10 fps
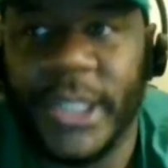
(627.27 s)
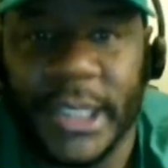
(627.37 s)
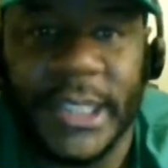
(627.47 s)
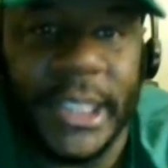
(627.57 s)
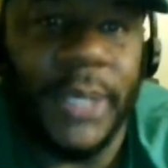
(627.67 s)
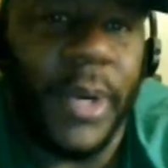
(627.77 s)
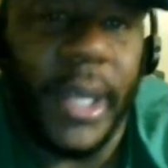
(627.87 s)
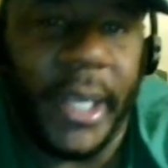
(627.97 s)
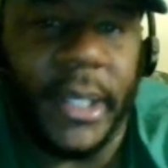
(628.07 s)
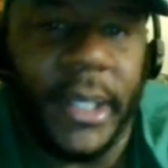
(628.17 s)
We should
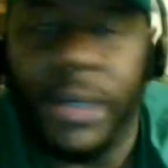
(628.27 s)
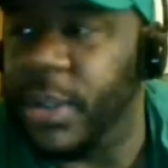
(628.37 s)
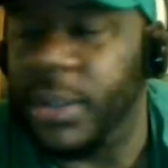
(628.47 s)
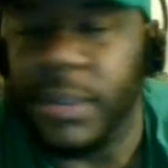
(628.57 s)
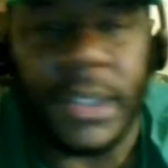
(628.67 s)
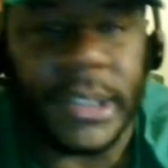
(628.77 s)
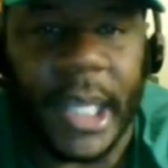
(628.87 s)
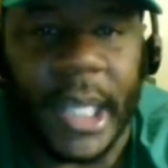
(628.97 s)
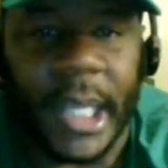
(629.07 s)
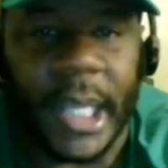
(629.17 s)
see what Hendon Hooker
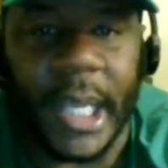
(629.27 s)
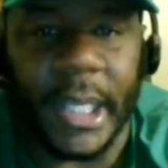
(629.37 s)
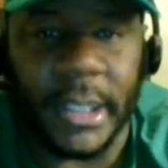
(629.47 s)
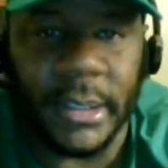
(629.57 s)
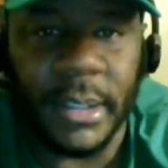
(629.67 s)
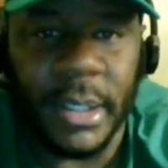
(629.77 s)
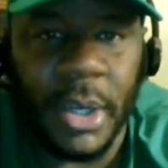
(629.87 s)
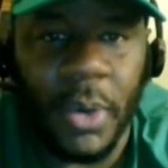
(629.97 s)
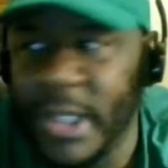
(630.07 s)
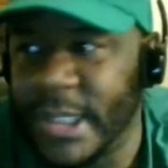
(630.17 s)
looks like.
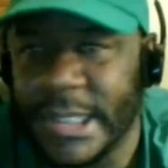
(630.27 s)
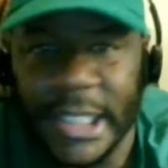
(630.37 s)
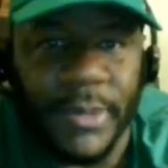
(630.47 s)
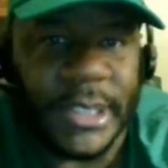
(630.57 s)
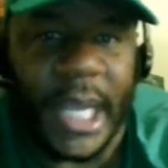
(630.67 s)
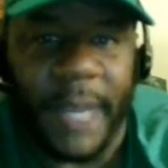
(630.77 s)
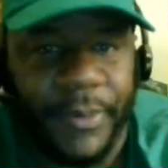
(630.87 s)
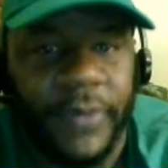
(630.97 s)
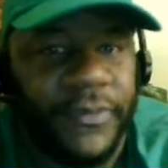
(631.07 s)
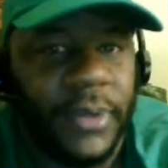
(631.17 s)
We should see what
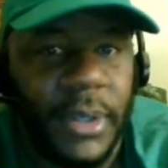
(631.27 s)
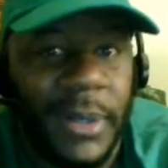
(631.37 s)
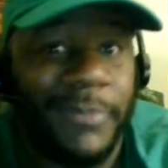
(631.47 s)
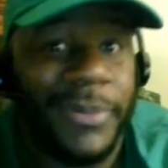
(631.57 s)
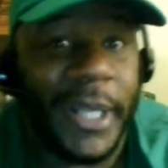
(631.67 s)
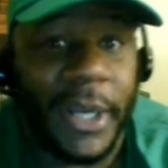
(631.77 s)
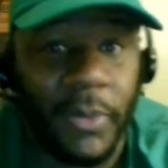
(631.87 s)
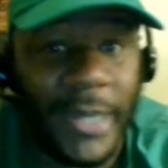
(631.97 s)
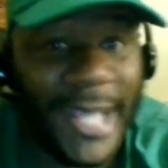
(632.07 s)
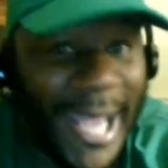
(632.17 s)
type of
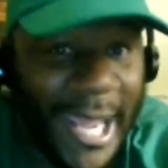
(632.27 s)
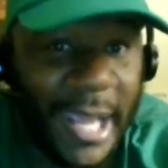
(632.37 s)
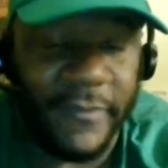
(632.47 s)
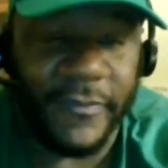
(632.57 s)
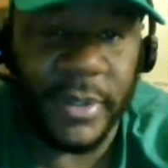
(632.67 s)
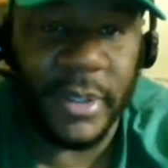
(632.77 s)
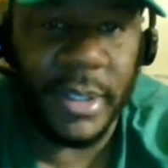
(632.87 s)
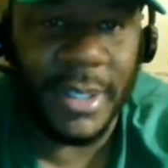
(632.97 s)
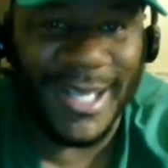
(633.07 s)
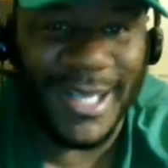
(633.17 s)
player we have.
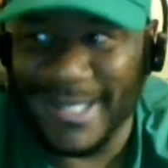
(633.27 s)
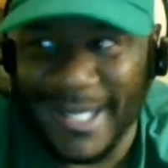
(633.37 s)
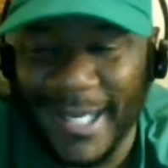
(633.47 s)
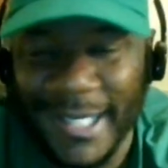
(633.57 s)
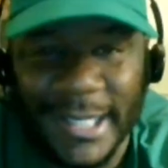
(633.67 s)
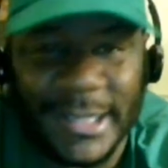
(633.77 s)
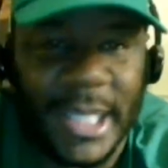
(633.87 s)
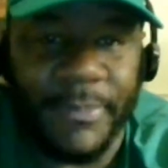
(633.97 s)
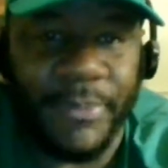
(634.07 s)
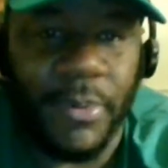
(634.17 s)
It's gonna
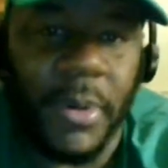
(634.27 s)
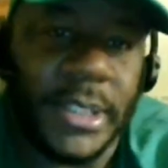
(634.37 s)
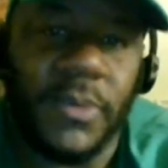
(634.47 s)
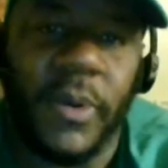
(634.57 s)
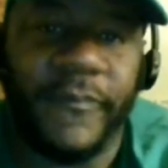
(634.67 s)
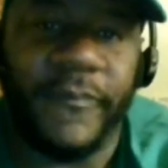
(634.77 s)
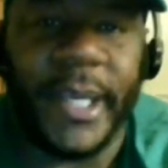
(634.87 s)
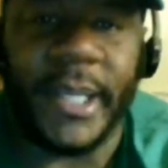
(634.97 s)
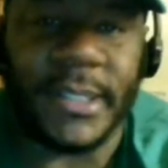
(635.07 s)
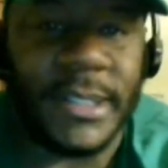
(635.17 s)
get to that point to where
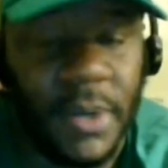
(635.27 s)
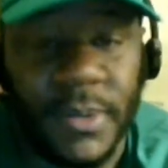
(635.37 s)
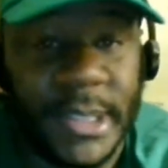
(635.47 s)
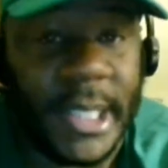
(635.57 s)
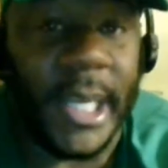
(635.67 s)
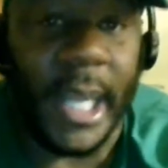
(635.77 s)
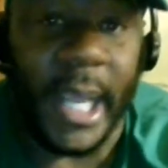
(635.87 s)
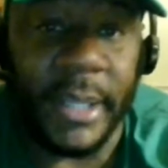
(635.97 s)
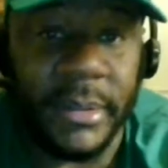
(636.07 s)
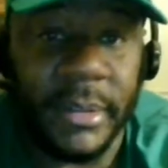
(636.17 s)
fans is gonna
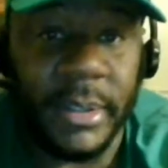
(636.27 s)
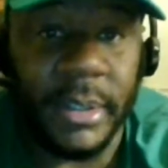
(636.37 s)
say that.